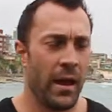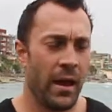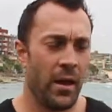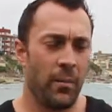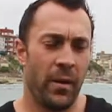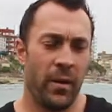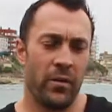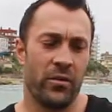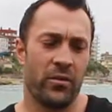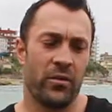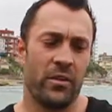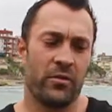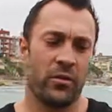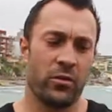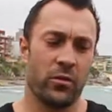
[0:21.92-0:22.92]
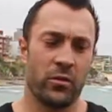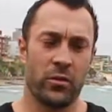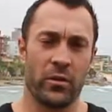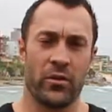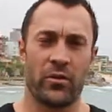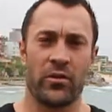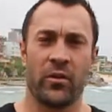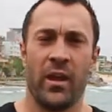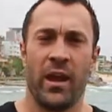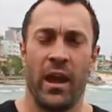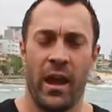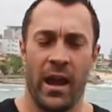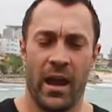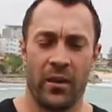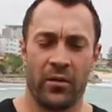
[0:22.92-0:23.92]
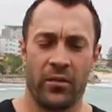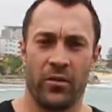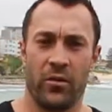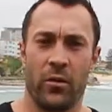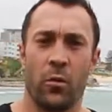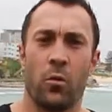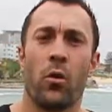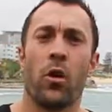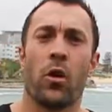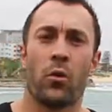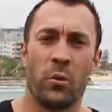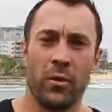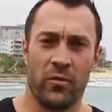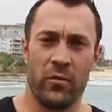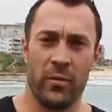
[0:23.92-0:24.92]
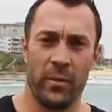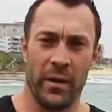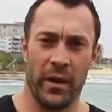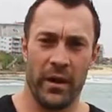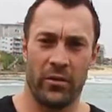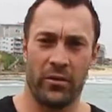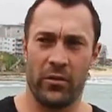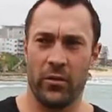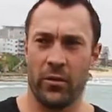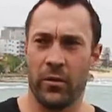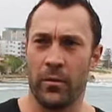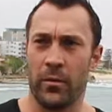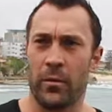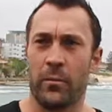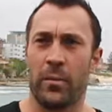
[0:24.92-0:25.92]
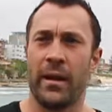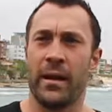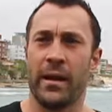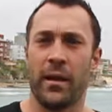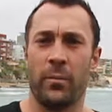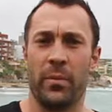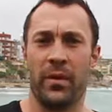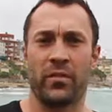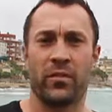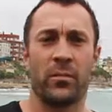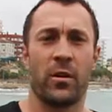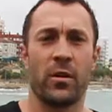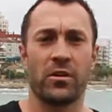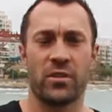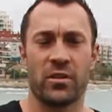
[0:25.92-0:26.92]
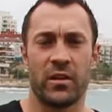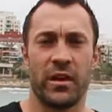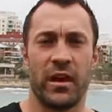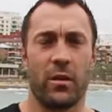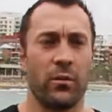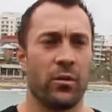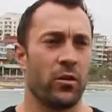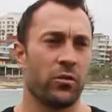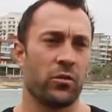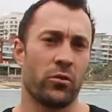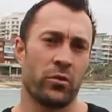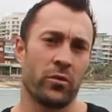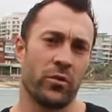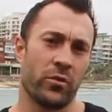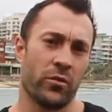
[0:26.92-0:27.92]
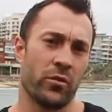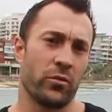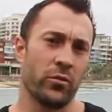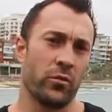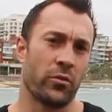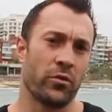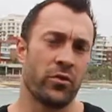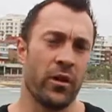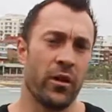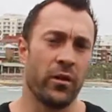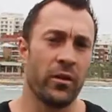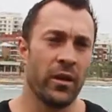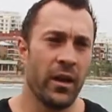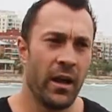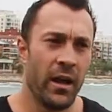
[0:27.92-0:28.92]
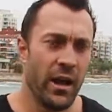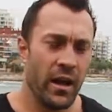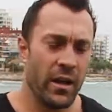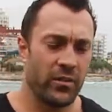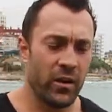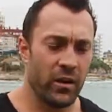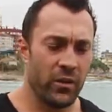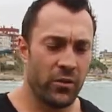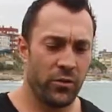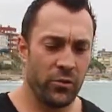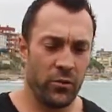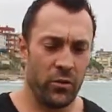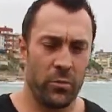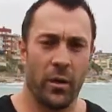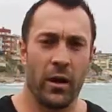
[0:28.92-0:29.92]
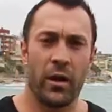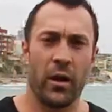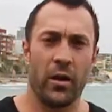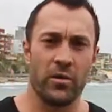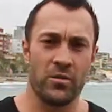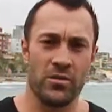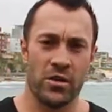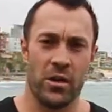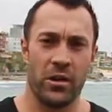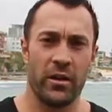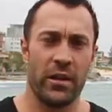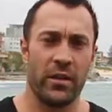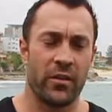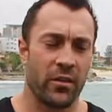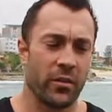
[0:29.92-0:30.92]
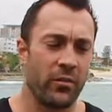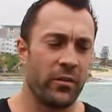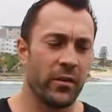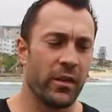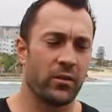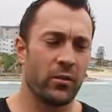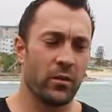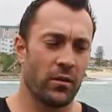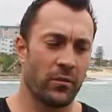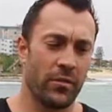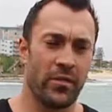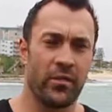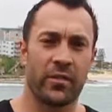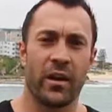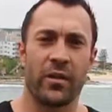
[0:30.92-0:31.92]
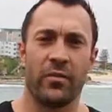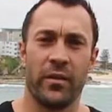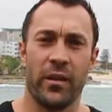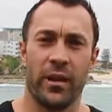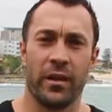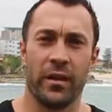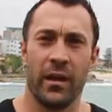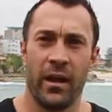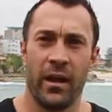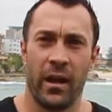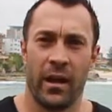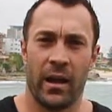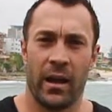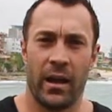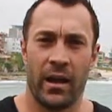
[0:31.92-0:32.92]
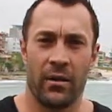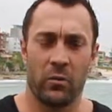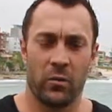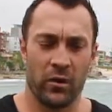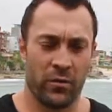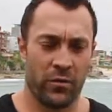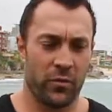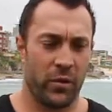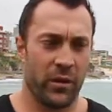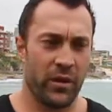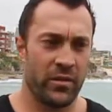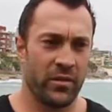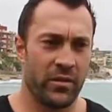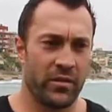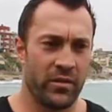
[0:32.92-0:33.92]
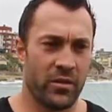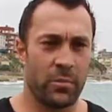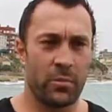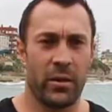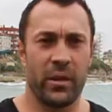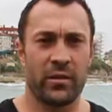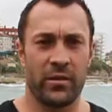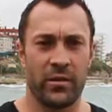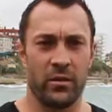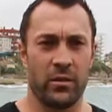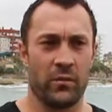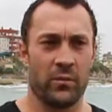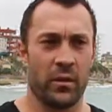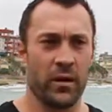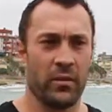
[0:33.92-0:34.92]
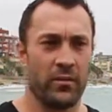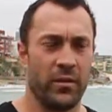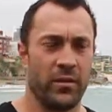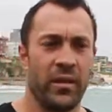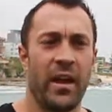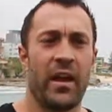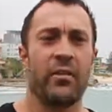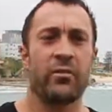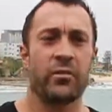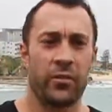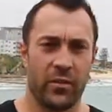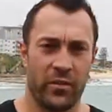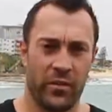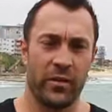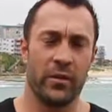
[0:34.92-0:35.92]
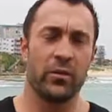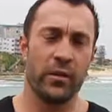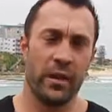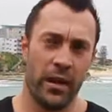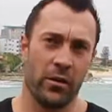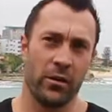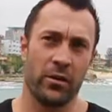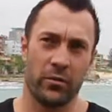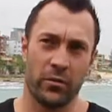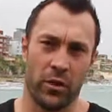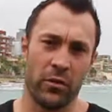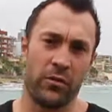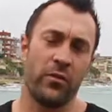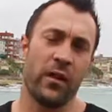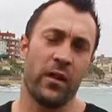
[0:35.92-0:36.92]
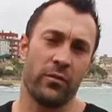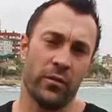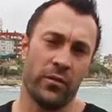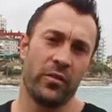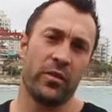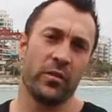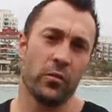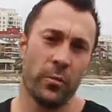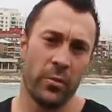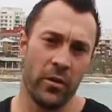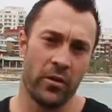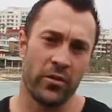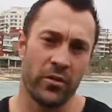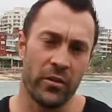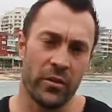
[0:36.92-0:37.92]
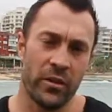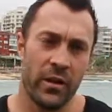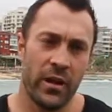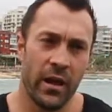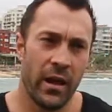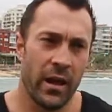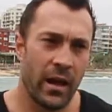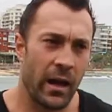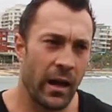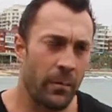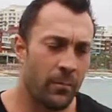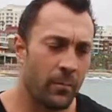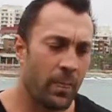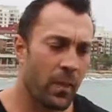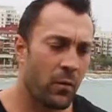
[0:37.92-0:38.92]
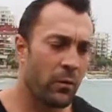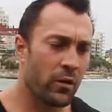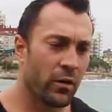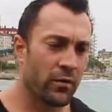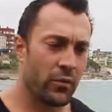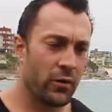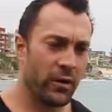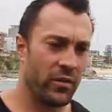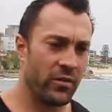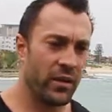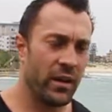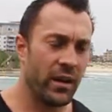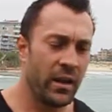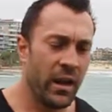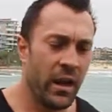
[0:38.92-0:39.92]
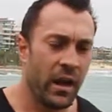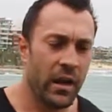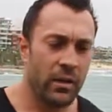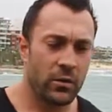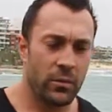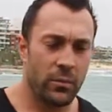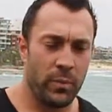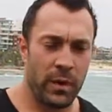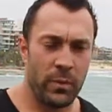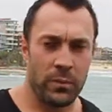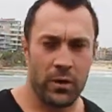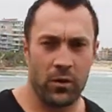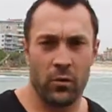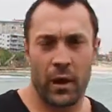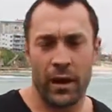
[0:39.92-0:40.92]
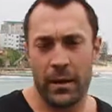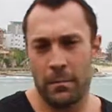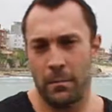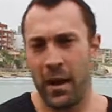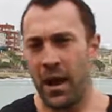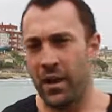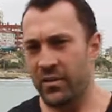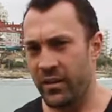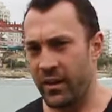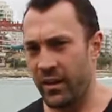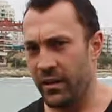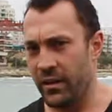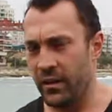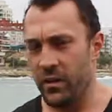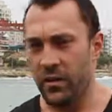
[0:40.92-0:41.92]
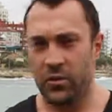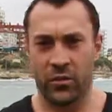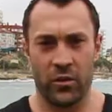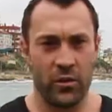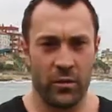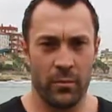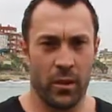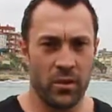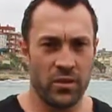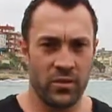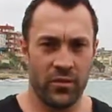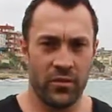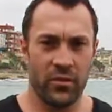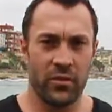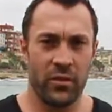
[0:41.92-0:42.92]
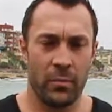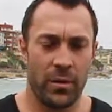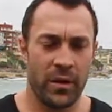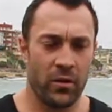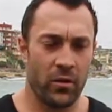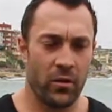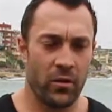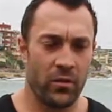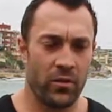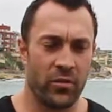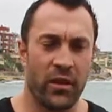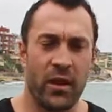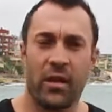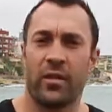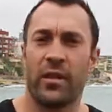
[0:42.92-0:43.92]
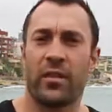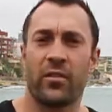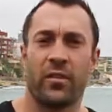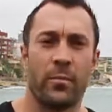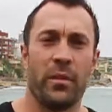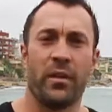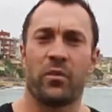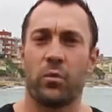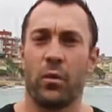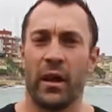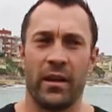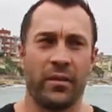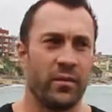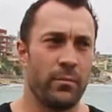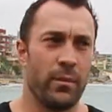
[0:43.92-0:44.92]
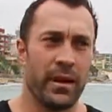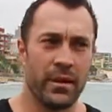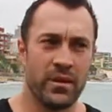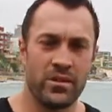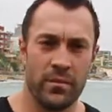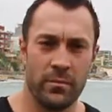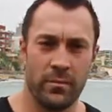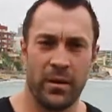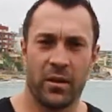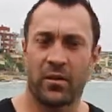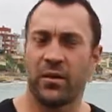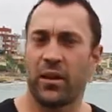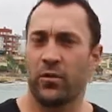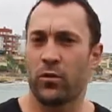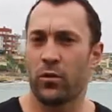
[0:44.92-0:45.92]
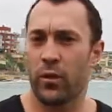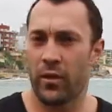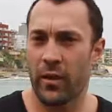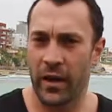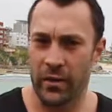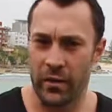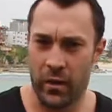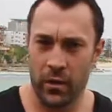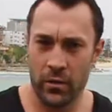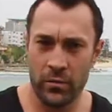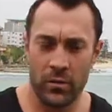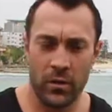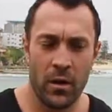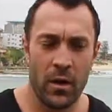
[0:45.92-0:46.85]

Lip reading: our parents never taught us how to work with them and how to be at our best emotionally, and we're not taught it at school. So it's only through my own journey that I've figured all of this stuff out. And what I find is it's just practical and relevant to every single area of life for every single person. What I find is that a lot of people are great at masking certain emotions because that's the best way to manage them, because that's all that they know.